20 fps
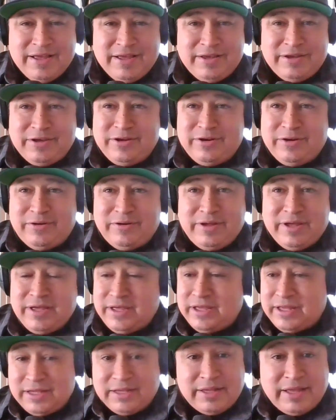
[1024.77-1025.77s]
You know,
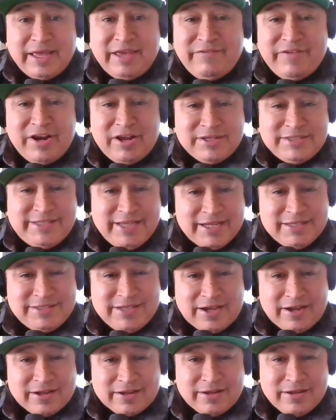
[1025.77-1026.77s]
even on
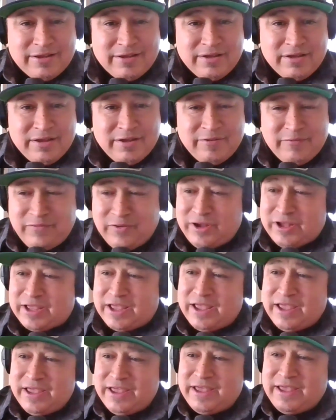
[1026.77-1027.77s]
TikTok.
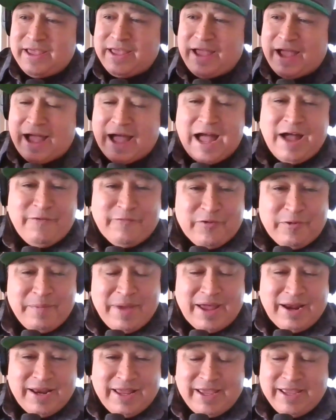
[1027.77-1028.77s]
Fuck. I'm from
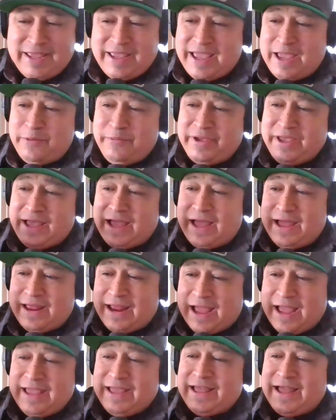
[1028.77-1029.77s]
LA, and
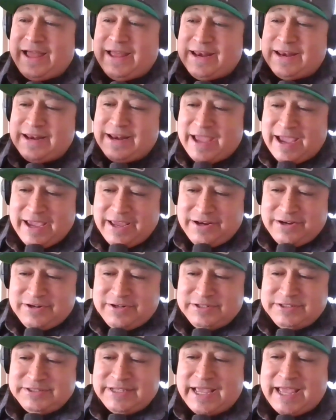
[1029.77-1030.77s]
I got
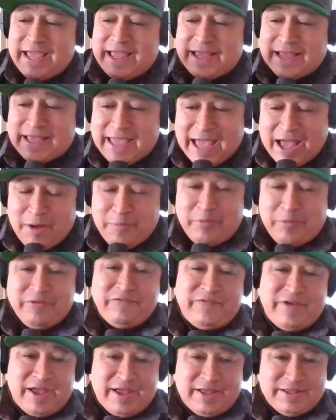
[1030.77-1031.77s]
Niners and Cowboy
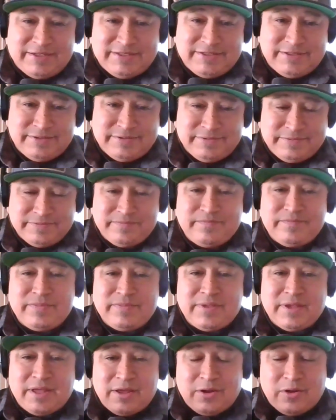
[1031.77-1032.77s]
fans.
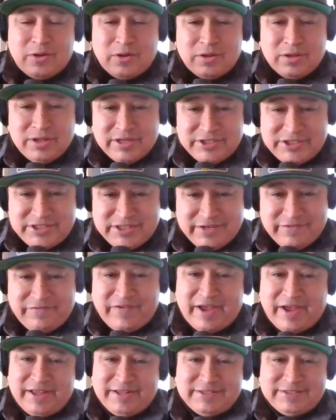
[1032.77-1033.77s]
Legit
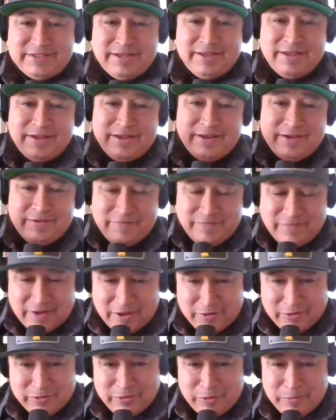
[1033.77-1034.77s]
fans.
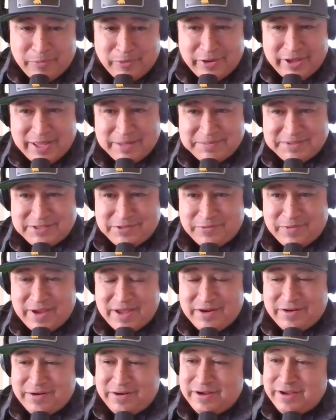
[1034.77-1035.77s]
Follow your boy MC
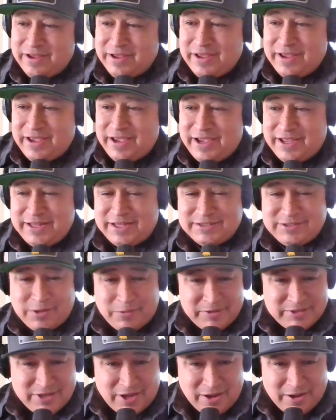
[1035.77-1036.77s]
Raider. And that's
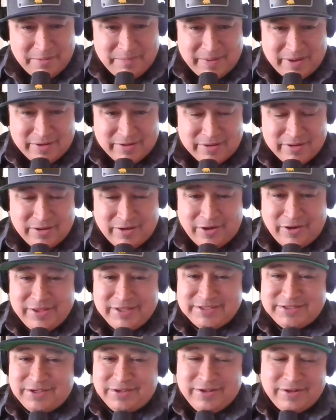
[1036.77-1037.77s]
all we talk about. All
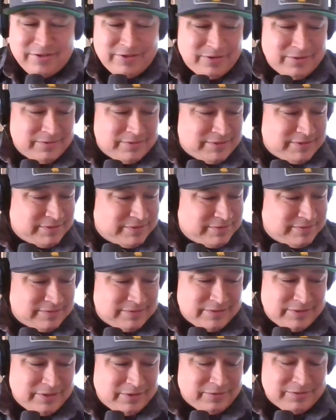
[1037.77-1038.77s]
these other dudes,
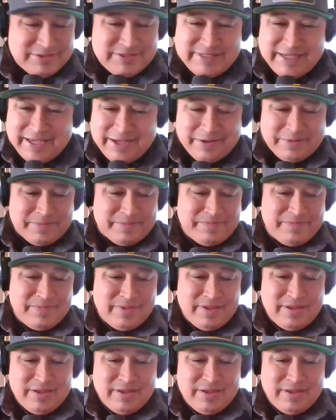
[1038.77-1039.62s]
you don't see them.